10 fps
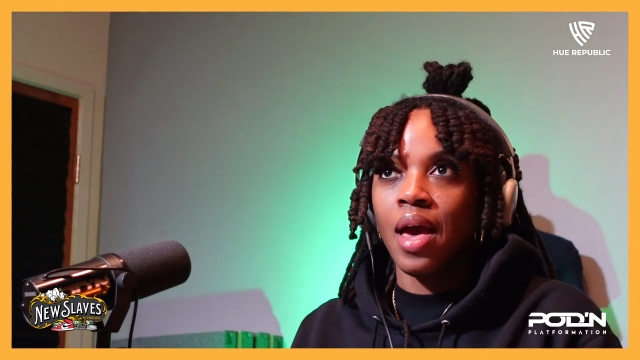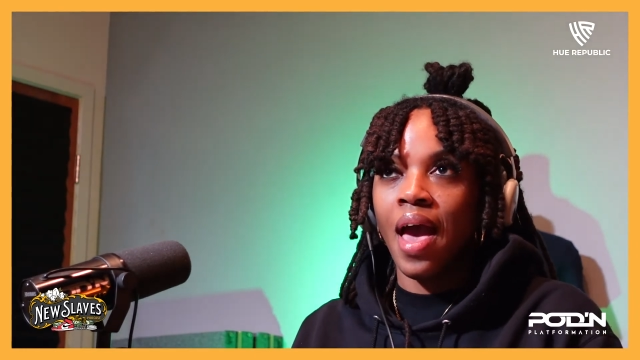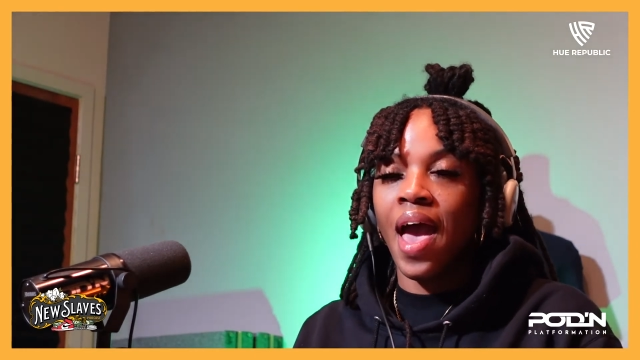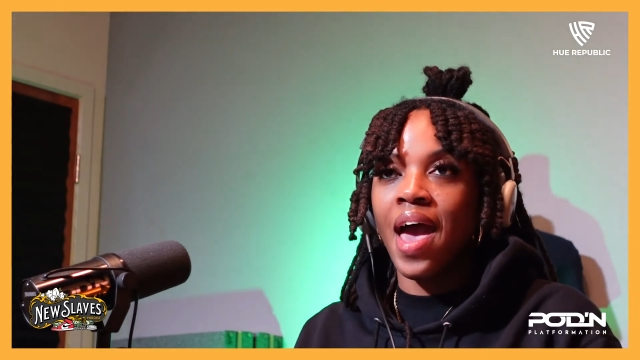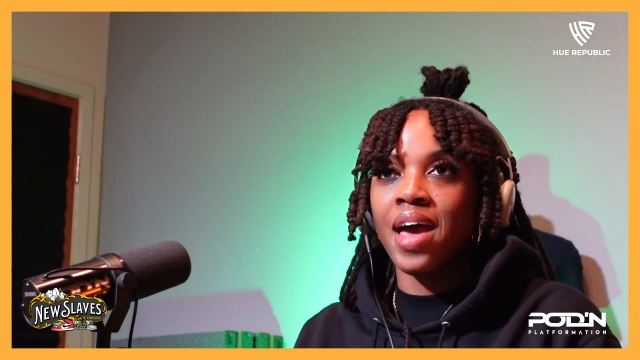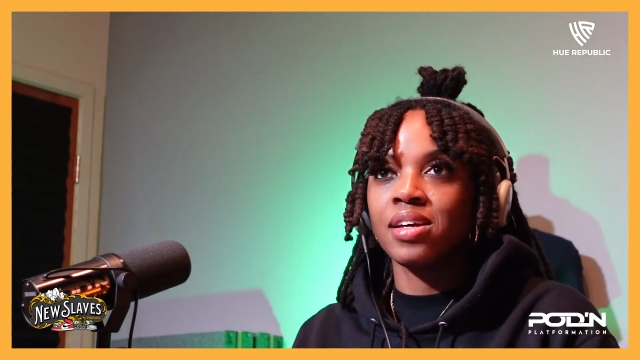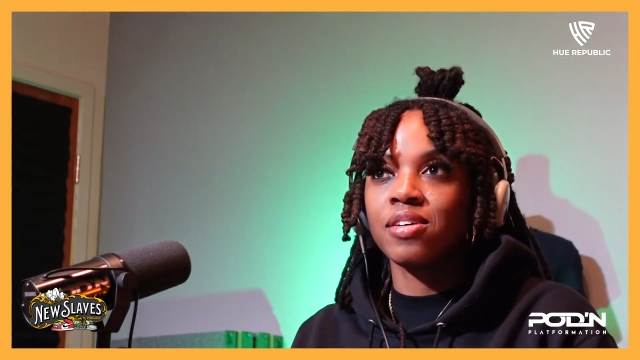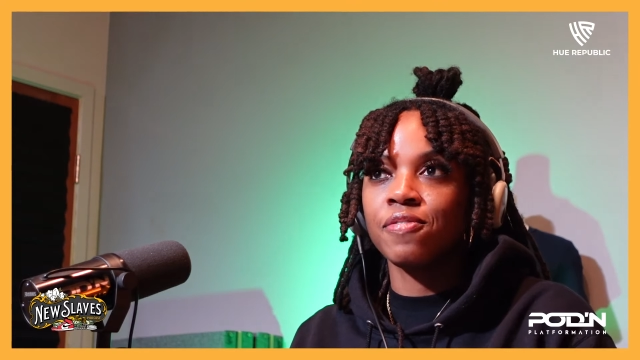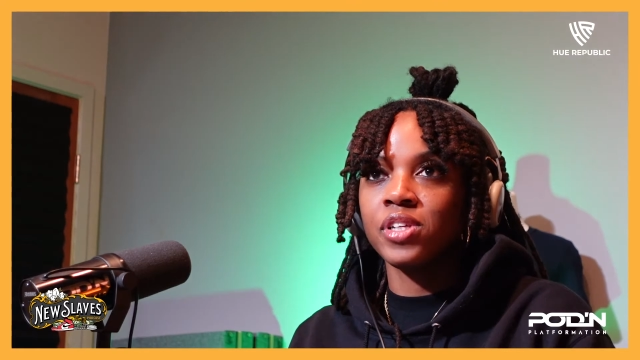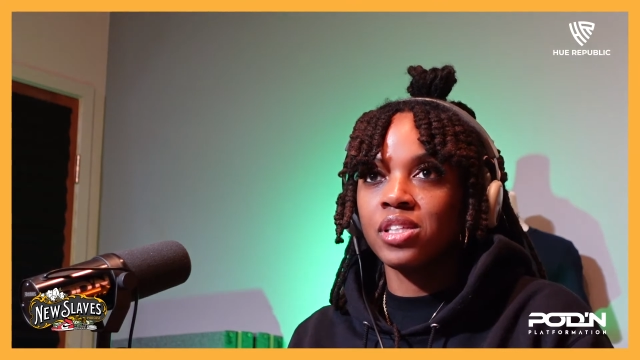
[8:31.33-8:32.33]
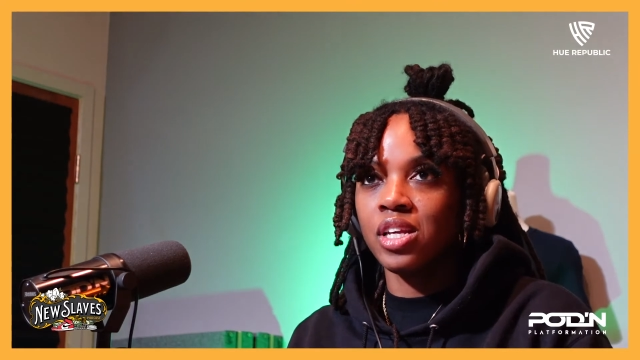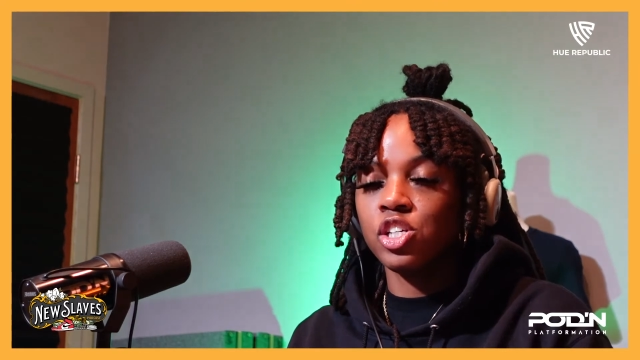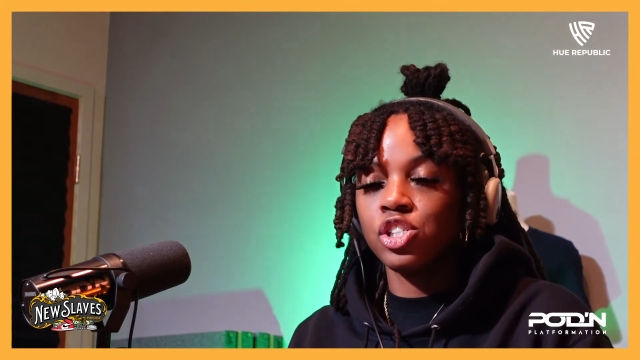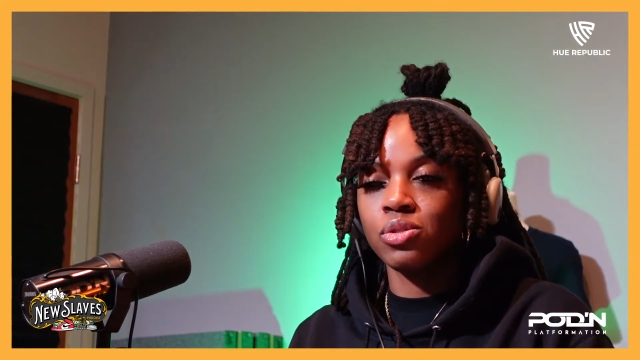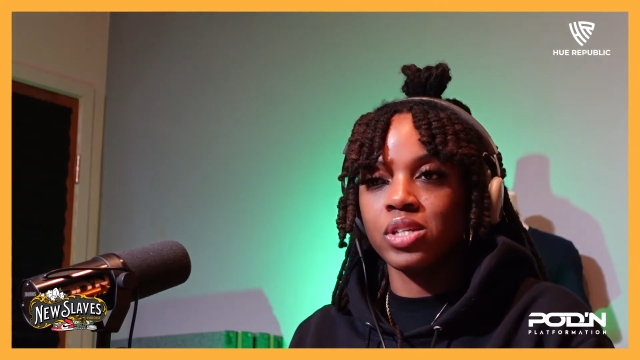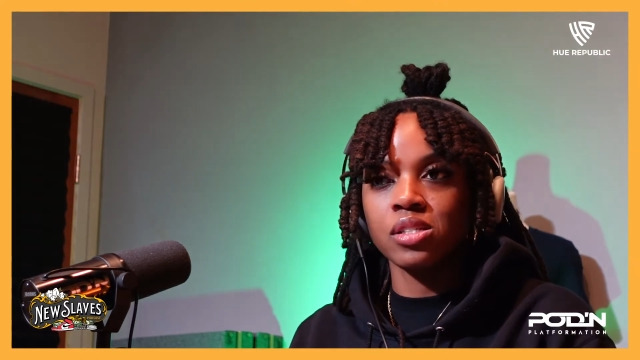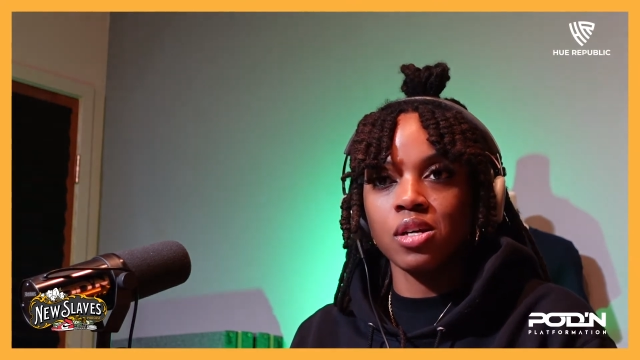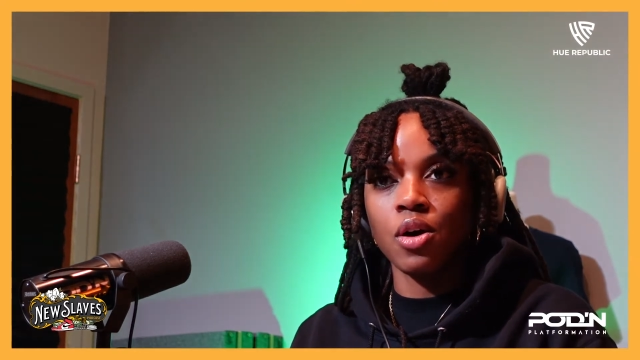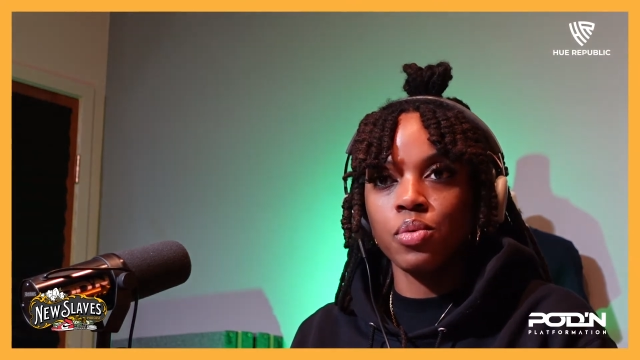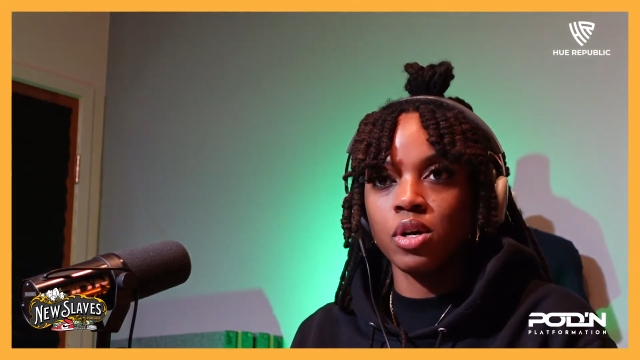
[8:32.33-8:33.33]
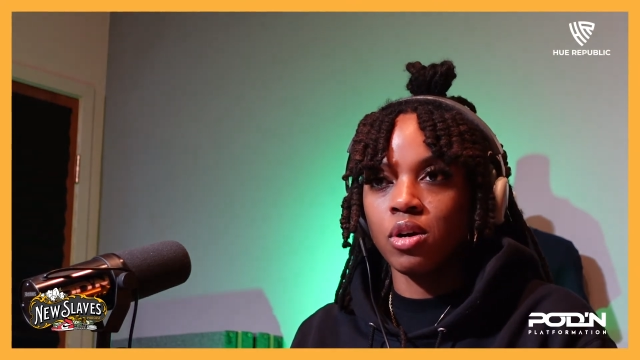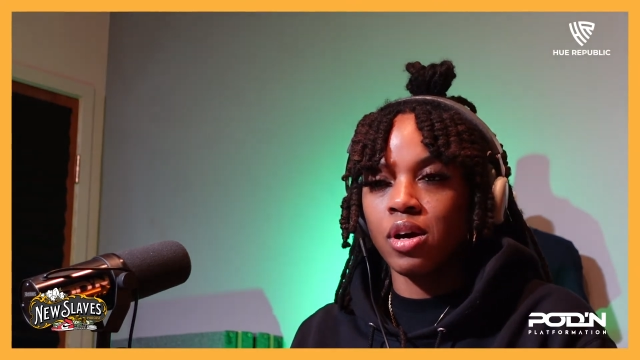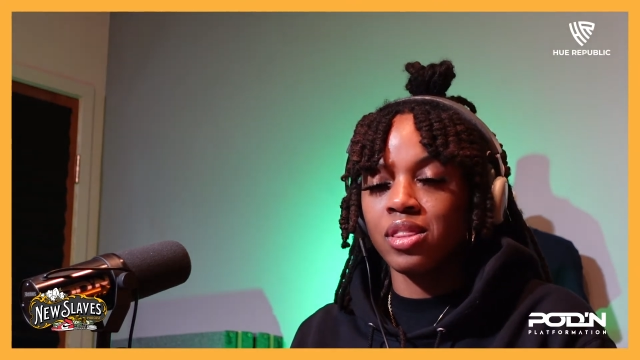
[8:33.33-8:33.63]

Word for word: had conflicting issues. I saw one girl,